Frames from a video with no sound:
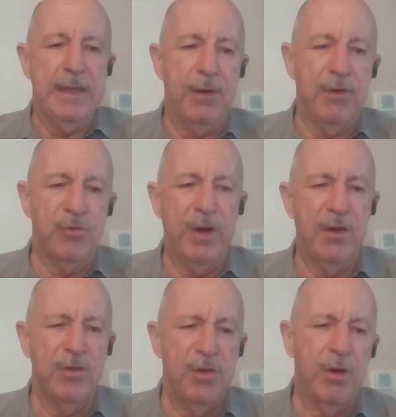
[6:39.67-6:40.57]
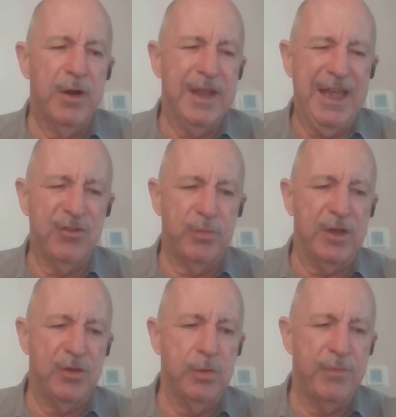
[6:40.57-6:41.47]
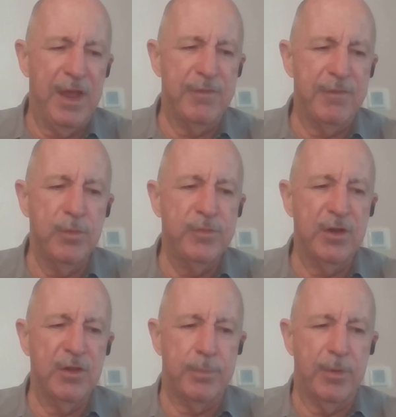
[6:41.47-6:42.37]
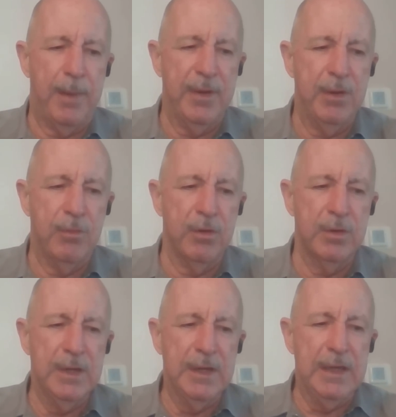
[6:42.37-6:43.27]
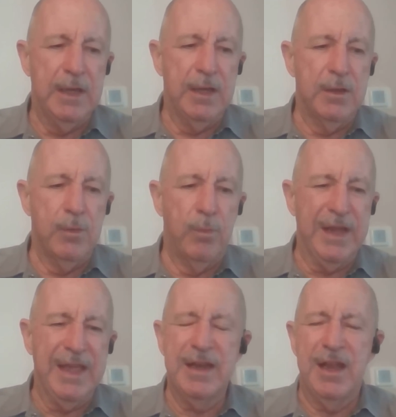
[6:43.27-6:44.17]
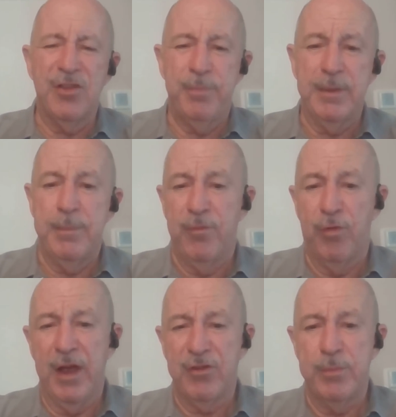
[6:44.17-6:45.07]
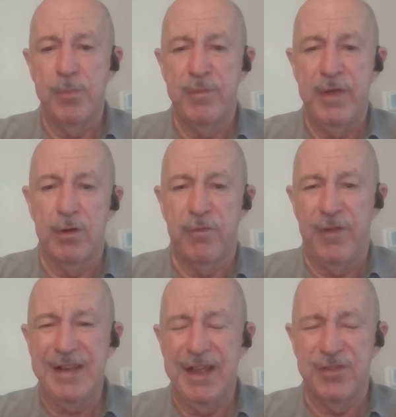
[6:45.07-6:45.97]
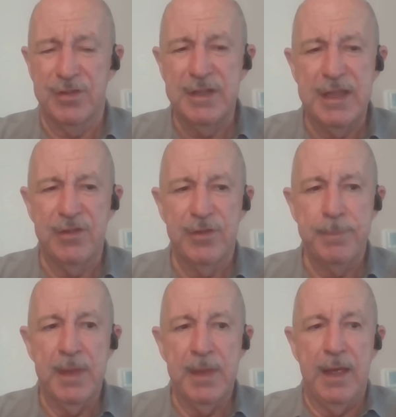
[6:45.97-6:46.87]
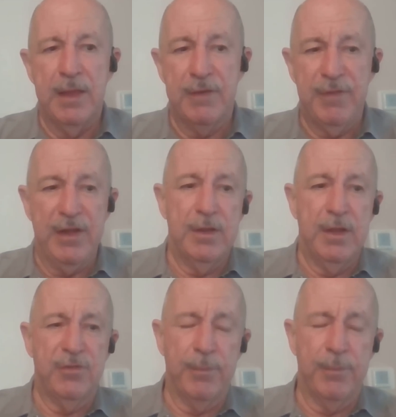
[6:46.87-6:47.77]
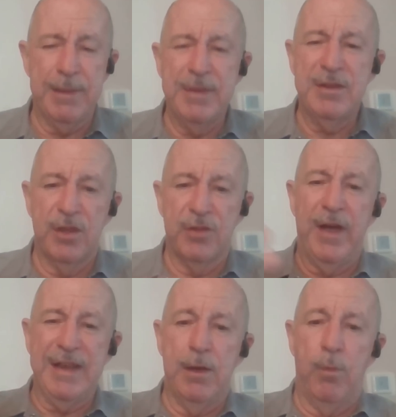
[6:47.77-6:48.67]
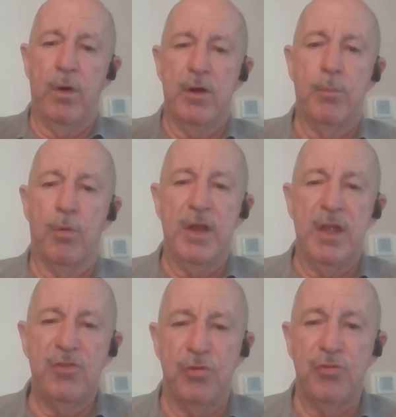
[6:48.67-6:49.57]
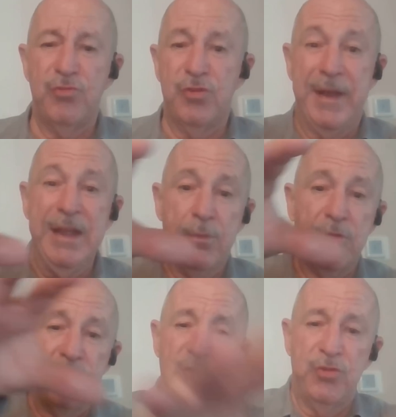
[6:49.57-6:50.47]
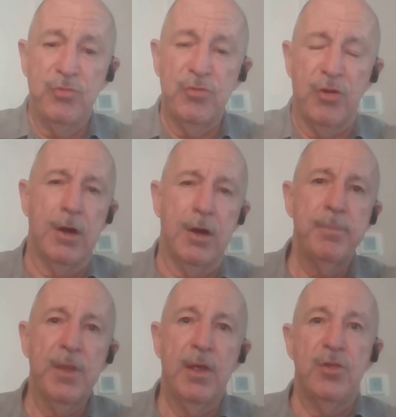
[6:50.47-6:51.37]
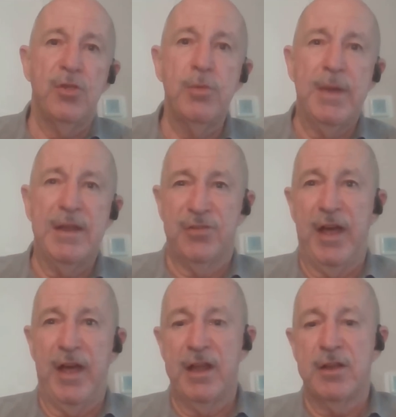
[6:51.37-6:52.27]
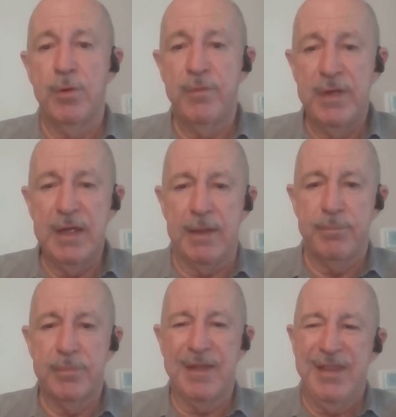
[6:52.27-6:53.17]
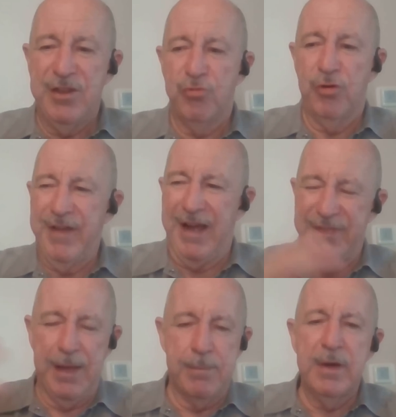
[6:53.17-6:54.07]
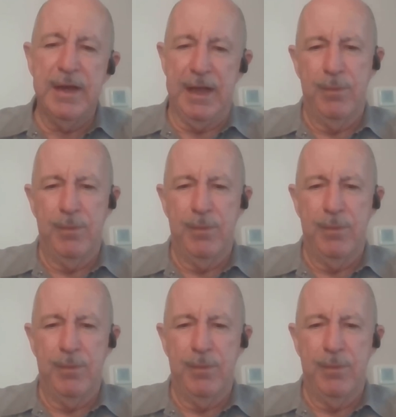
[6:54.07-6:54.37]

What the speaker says: Now, as a renter, though, you are in a catch-22. If you haven't moved into the property or you want to get it inspected before you actually move in or finalize the lease, then if someone like me does find one or more issues, depending on what those issues are, you may decide not to move in. Then you sort of out that money.